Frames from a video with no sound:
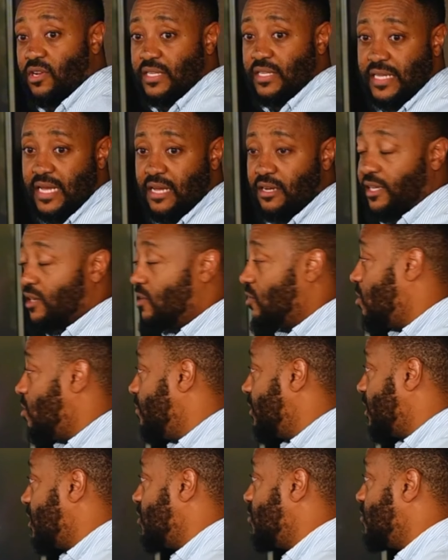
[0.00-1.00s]
Musa
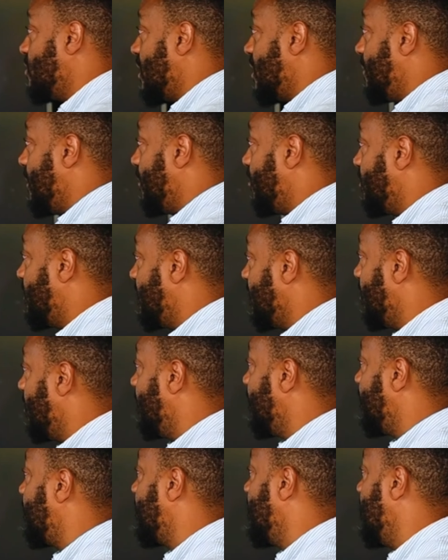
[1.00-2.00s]
Kalenga, who is the Group
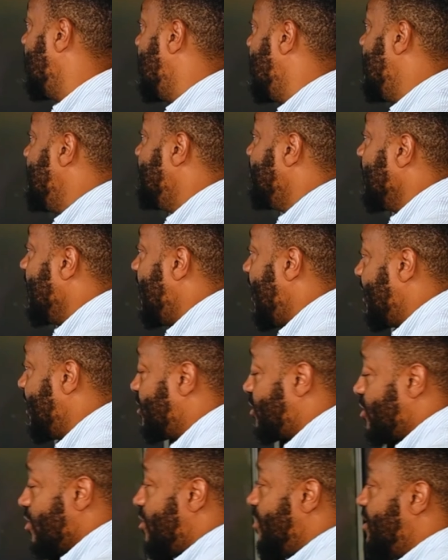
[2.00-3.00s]
Chief Executive
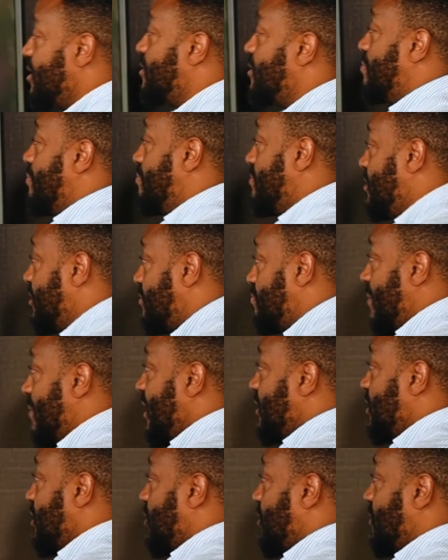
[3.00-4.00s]
Officer for Brave
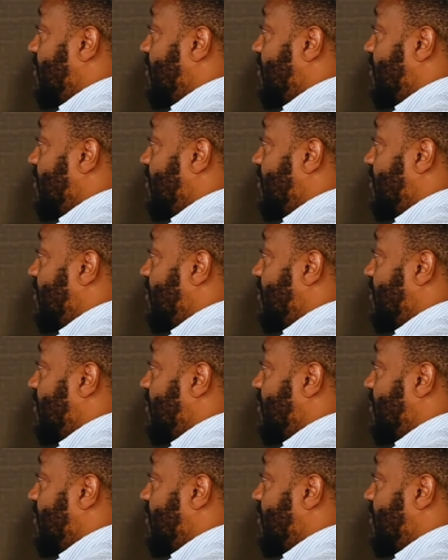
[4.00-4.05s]
Group